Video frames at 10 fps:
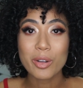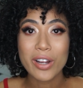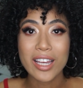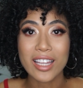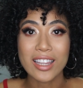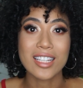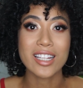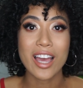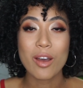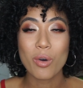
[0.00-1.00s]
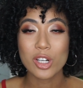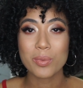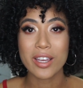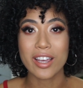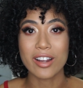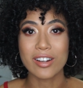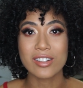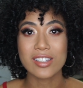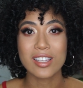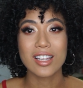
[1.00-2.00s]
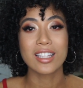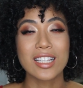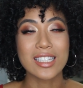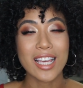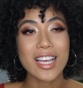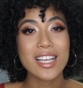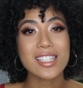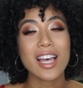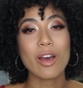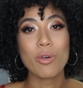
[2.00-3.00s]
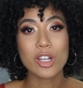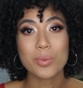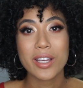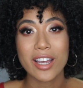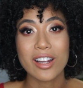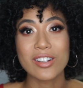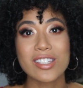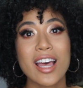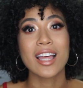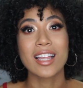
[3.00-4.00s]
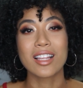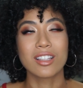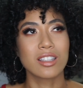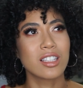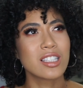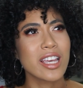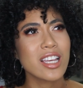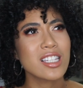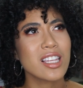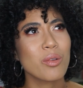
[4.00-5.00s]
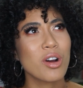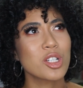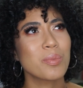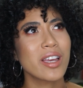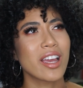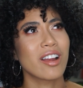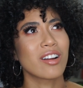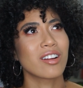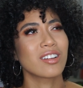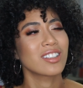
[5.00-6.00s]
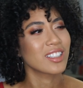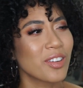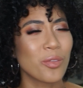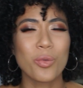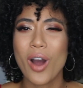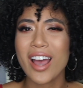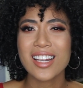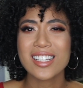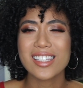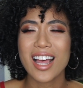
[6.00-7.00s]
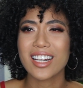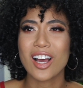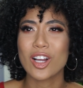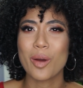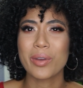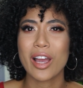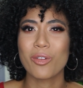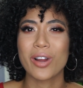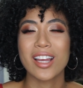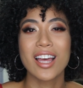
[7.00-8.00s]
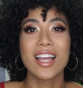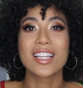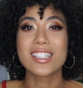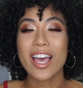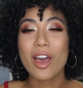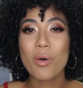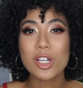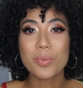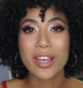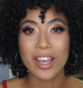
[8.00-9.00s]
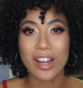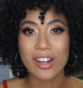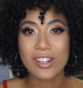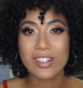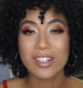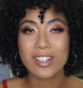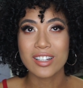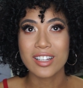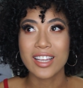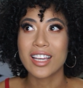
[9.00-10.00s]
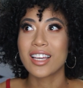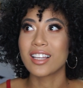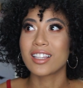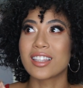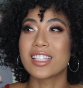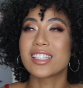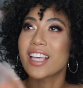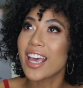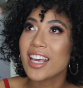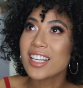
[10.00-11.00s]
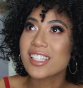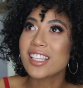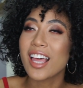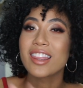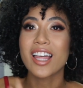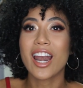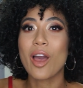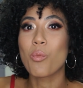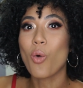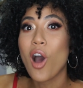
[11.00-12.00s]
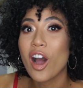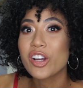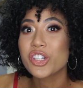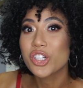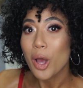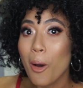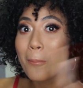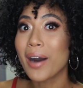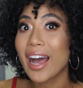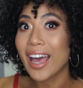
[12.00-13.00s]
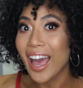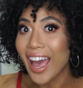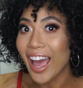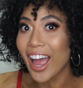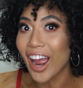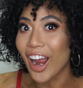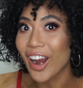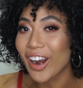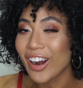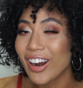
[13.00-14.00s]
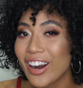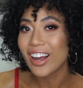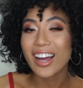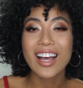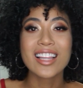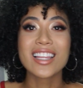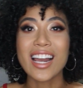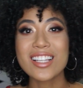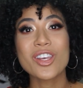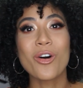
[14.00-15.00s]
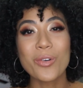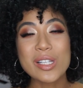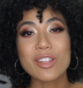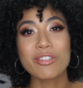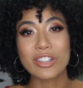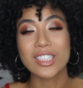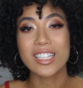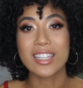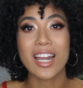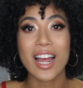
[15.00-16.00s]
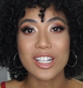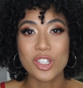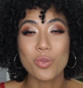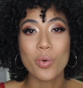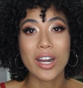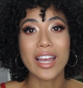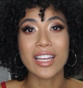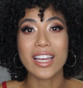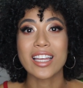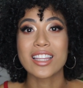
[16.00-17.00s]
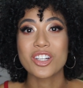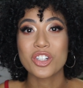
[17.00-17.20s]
right in, the day I wash my hairs, the days I wash my hairs, the days I wash my hair. Why is that not coming out right? The day I wash my hair, the days that I wash my hair, that is always the first thing that I do when I get in the